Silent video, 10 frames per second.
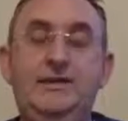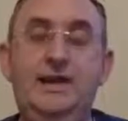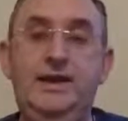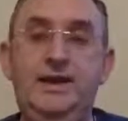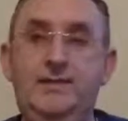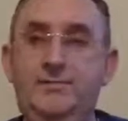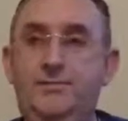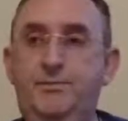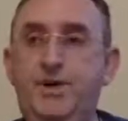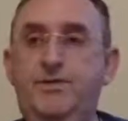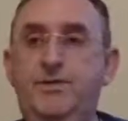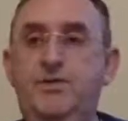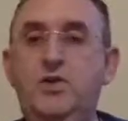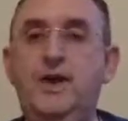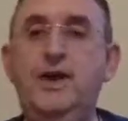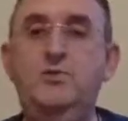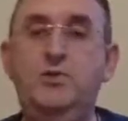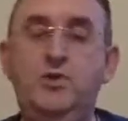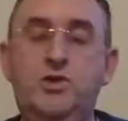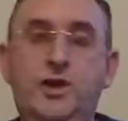But if you've got any
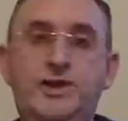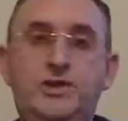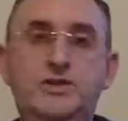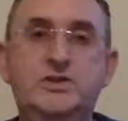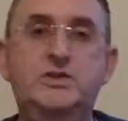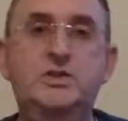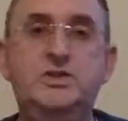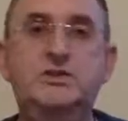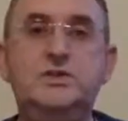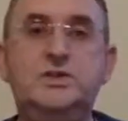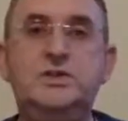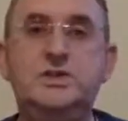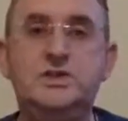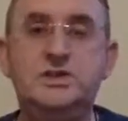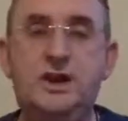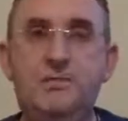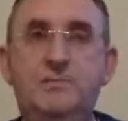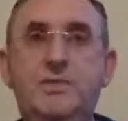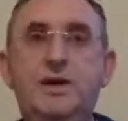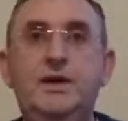more questions, those are just
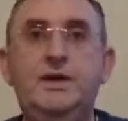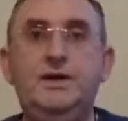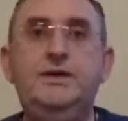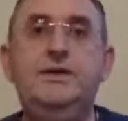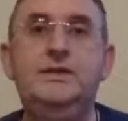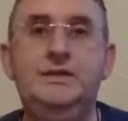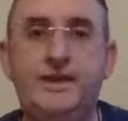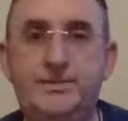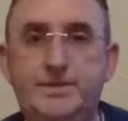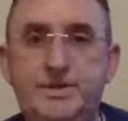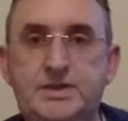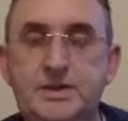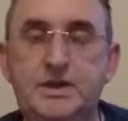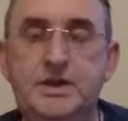some little tips,